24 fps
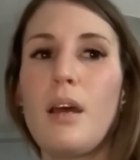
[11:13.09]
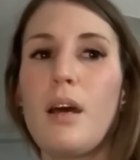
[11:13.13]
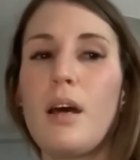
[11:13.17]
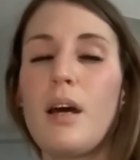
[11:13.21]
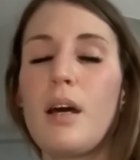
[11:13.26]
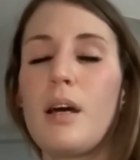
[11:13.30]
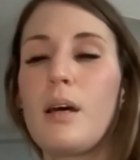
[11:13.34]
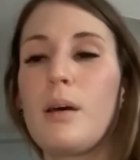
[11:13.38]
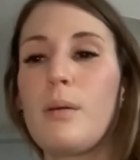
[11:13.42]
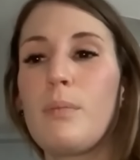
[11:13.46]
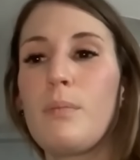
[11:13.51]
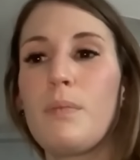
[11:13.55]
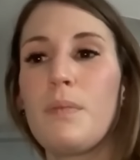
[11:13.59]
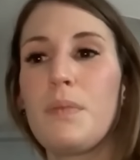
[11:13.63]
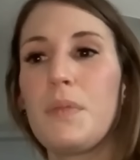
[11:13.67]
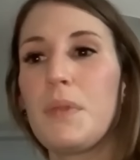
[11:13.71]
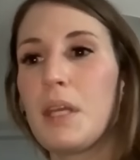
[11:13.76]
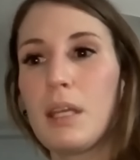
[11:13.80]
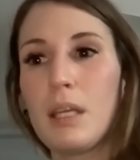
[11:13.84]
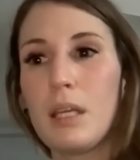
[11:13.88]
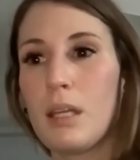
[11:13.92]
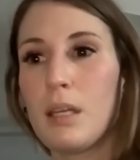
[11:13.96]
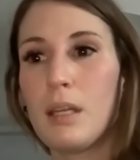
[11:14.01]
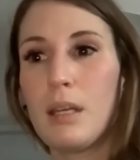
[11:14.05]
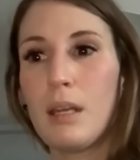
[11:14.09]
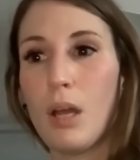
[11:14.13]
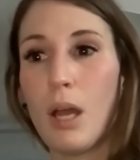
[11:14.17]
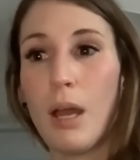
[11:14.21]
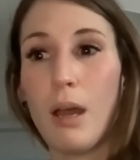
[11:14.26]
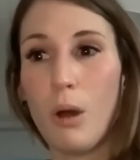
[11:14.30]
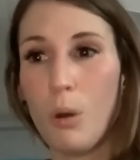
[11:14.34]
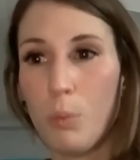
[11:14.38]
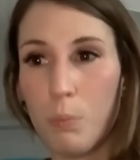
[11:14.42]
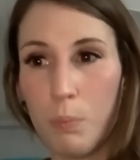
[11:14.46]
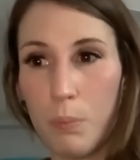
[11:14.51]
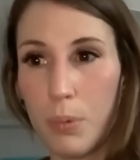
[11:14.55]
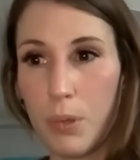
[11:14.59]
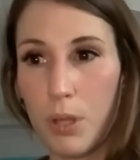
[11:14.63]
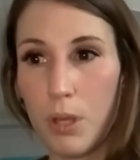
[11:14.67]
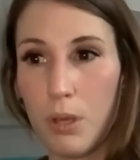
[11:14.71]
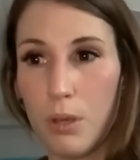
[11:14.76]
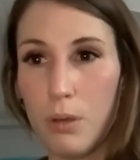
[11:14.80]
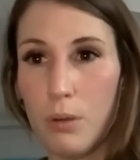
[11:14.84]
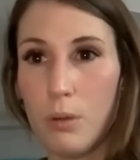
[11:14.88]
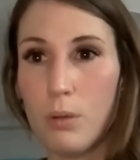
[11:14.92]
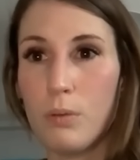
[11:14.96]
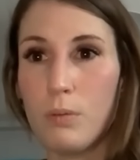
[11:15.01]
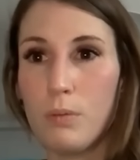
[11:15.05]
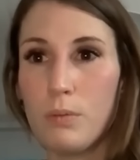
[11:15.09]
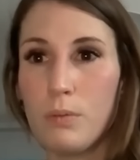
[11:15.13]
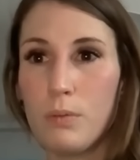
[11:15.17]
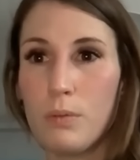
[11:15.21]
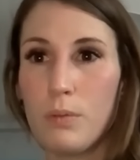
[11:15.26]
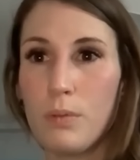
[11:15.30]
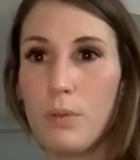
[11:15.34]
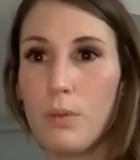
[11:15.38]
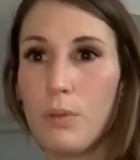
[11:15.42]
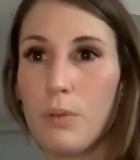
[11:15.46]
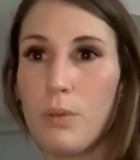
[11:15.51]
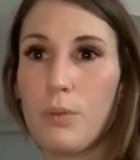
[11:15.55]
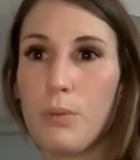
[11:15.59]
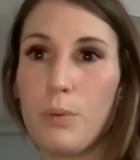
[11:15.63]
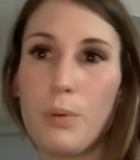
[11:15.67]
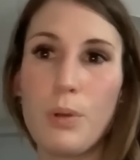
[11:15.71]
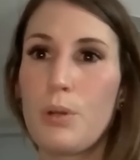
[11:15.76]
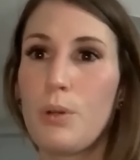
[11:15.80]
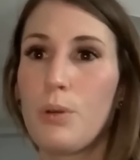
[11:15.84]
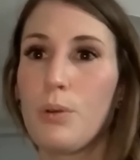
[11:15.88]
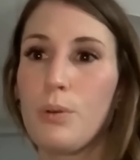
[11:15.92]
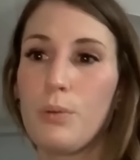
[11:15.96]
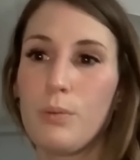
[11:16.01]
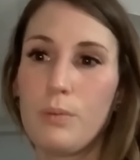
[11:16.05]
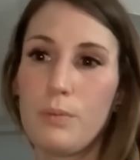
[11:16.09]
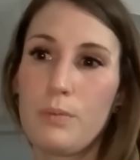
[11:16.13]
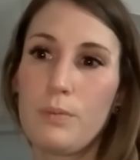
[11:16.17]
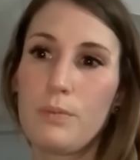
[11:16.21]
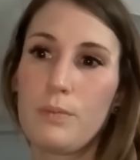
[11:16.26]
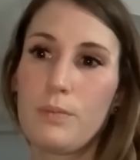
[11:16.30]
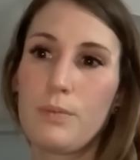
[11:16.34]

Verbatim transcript: um, that can help you through